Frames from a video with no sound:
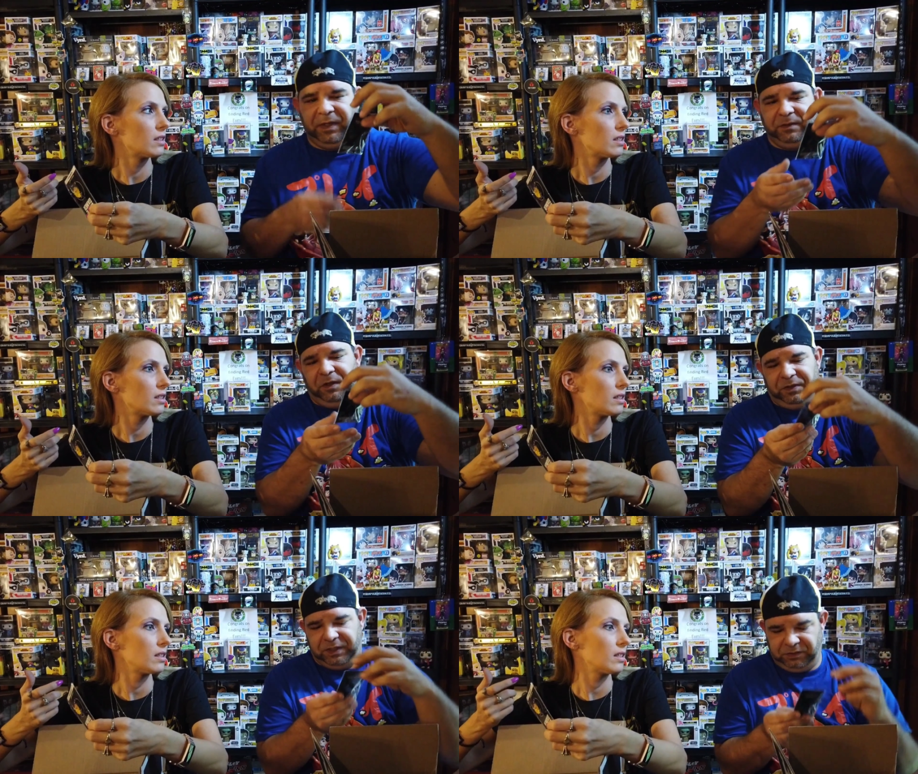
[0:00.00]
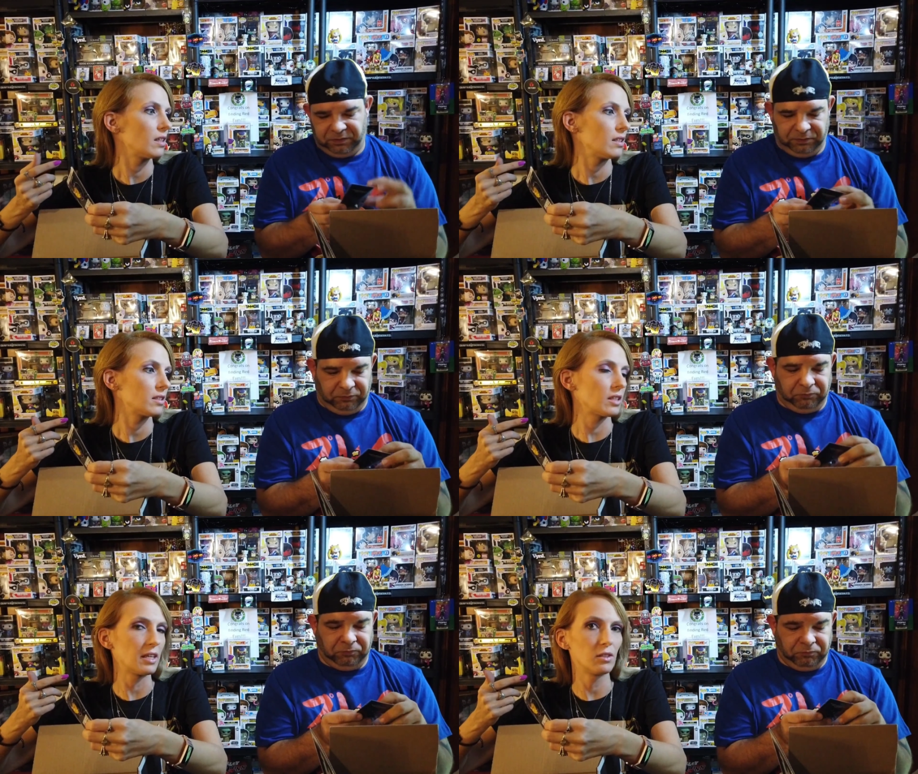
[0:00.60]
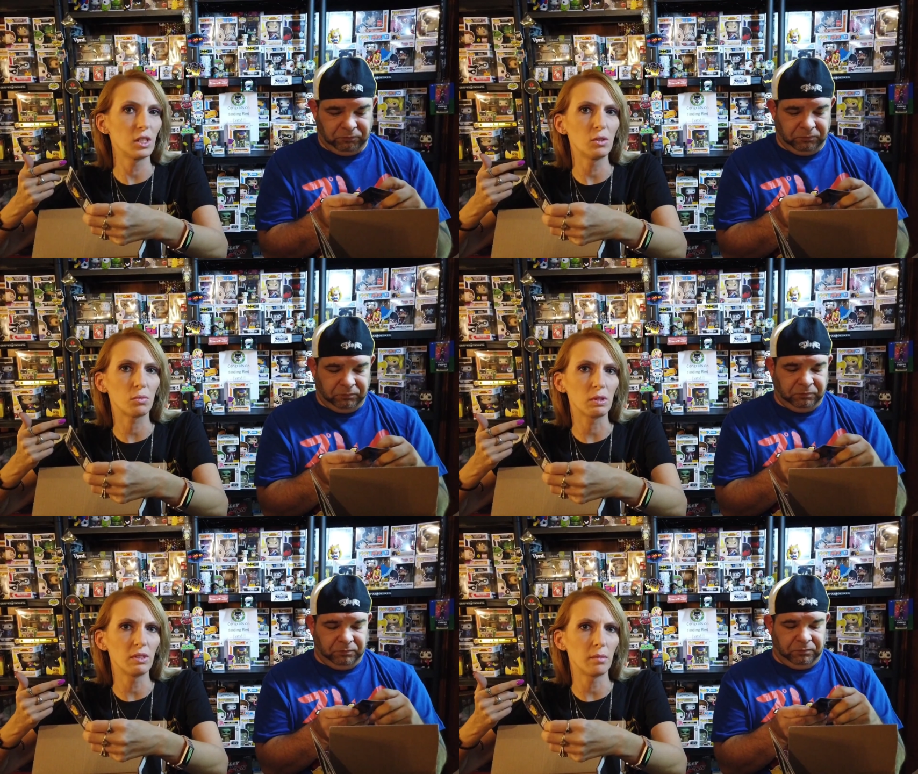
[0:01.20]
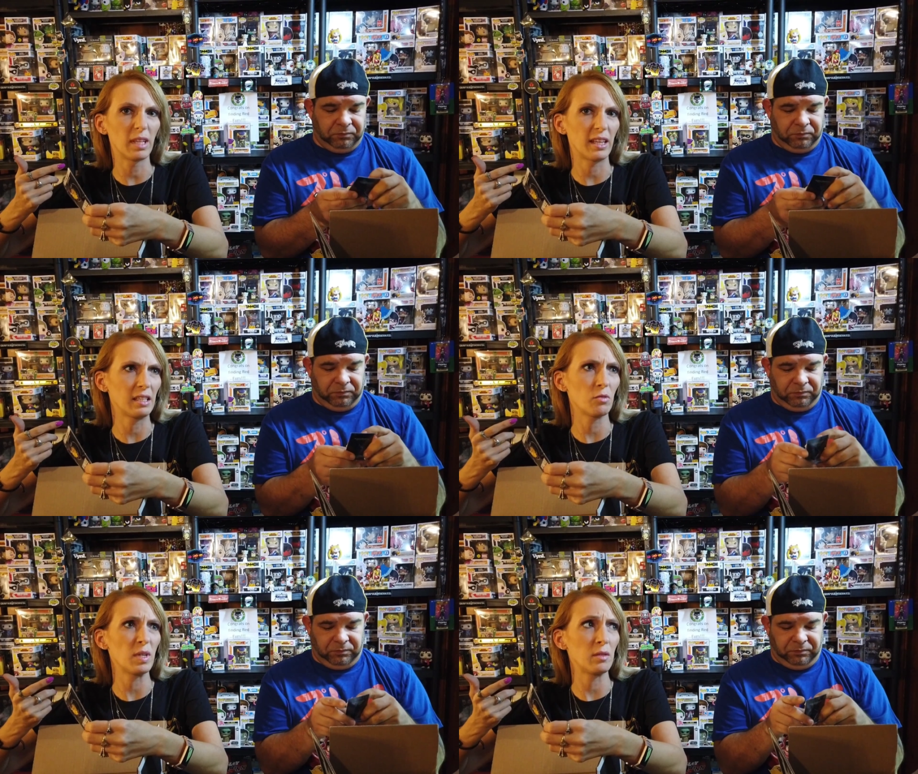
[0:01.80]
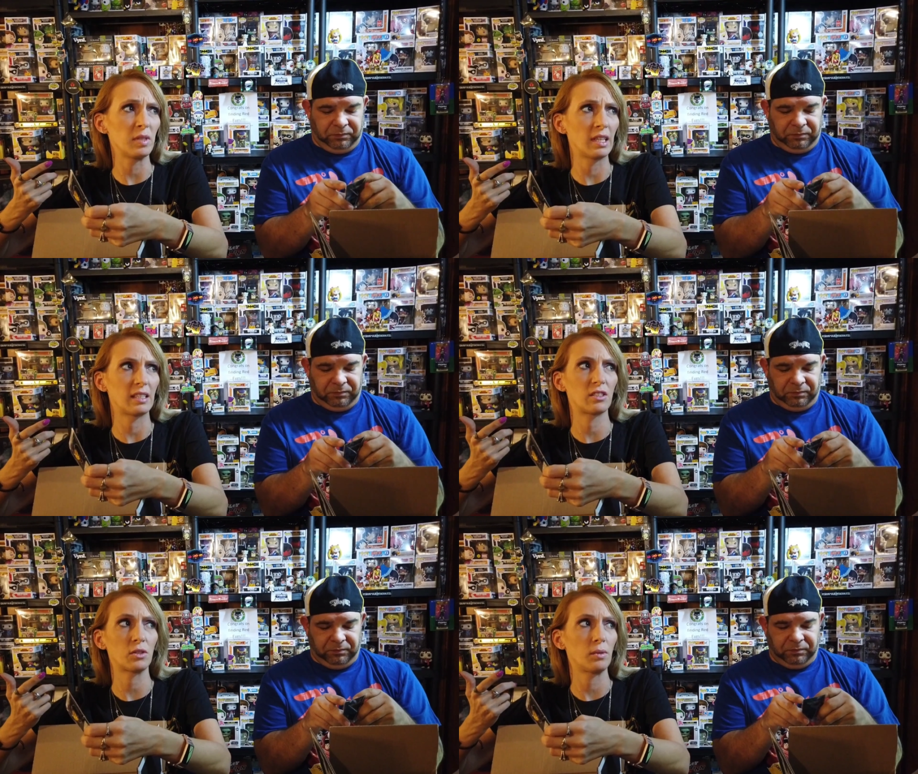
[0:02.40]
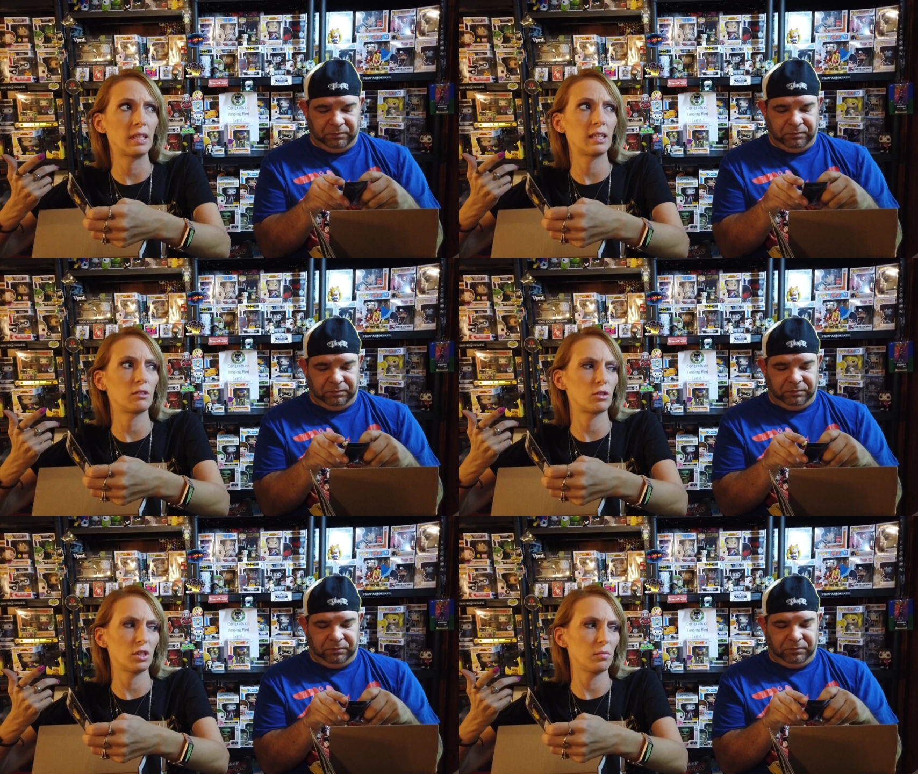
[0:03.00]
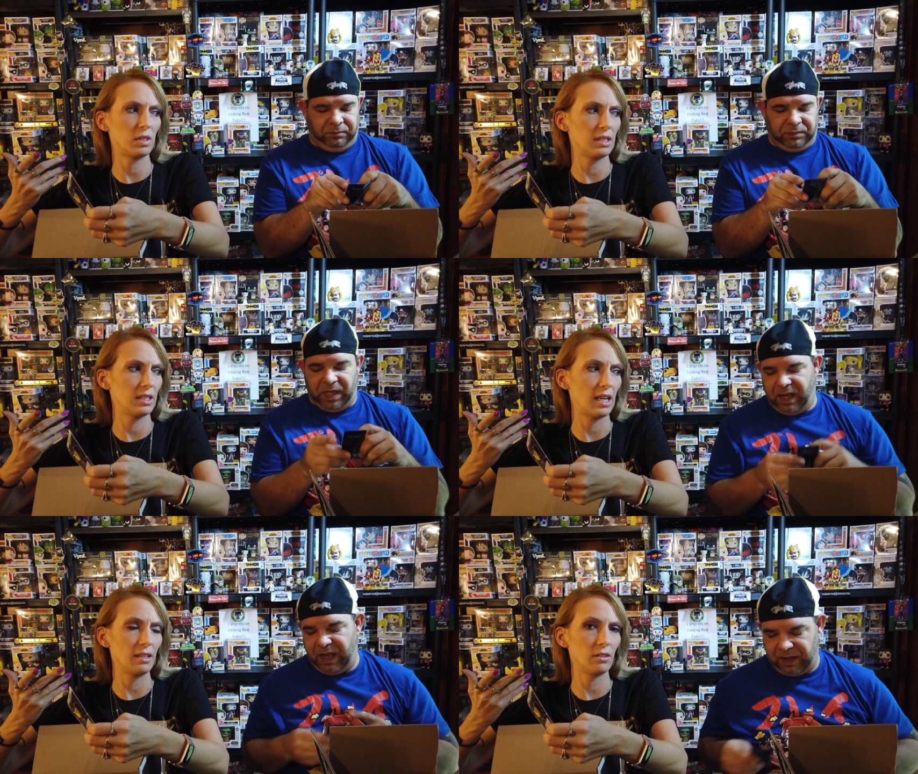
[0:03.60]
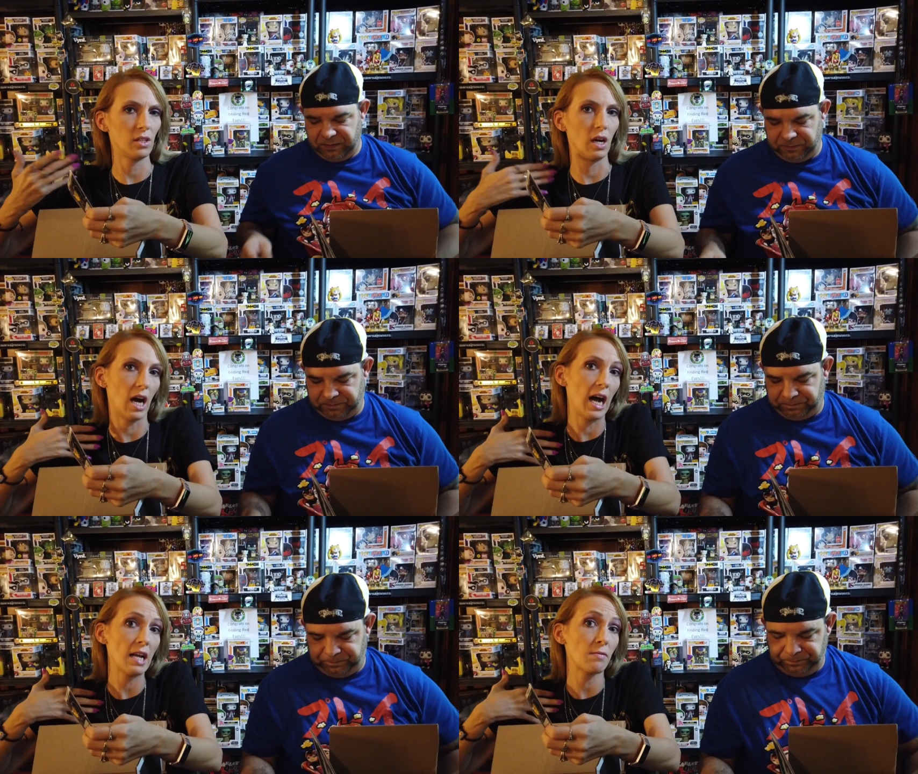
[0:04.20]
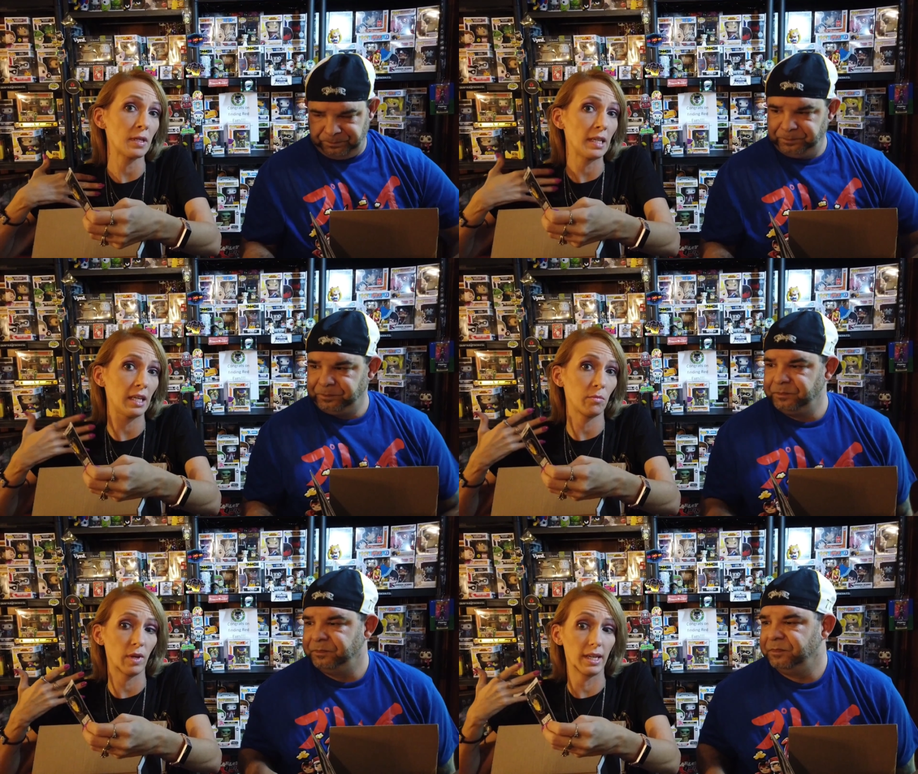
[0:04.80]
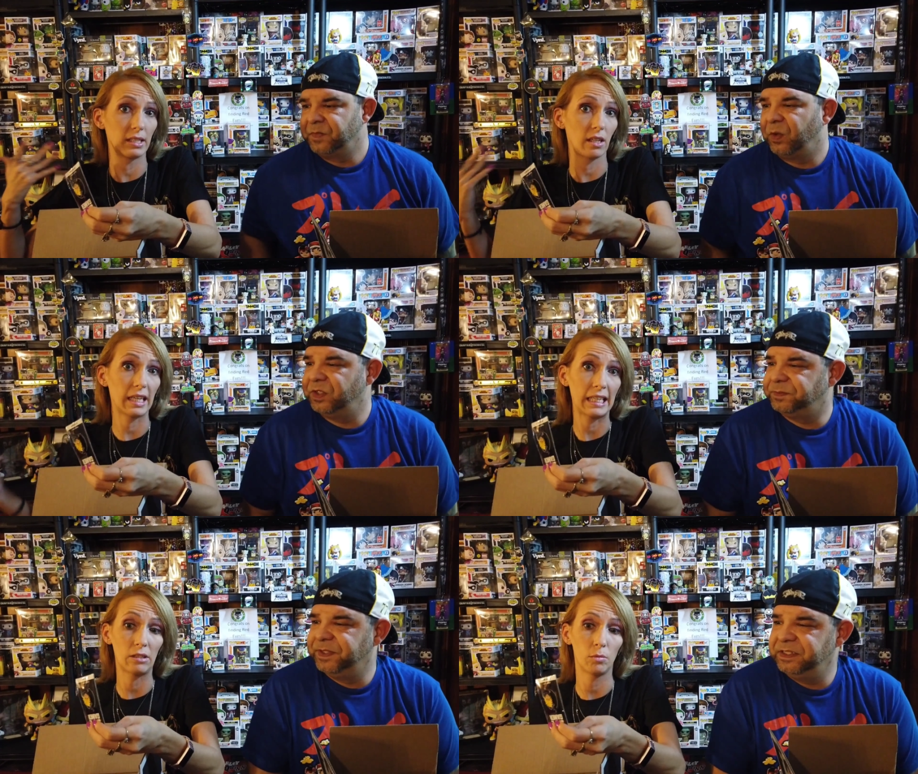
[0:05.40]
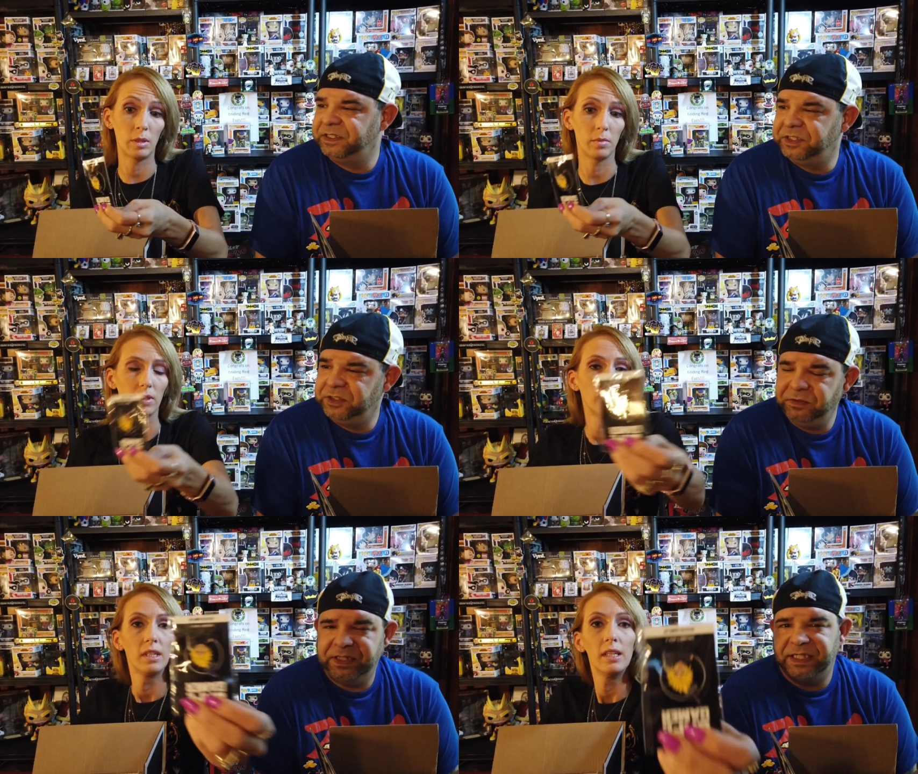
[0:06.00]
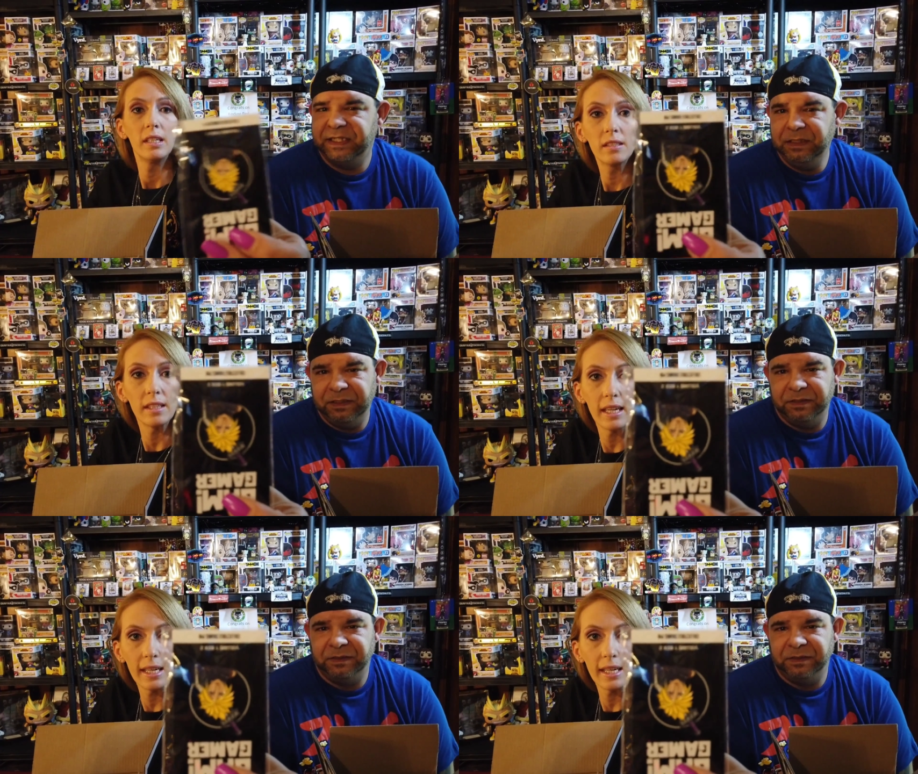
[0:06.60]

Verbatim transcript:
Speaker 1: what? Well, okay.
Speaker 2: So I don't know his real name. I think it might have been like Square or something. I don't know. I renamed mine, so
Speaker 1: Which I can't remember. Which one did you get? So then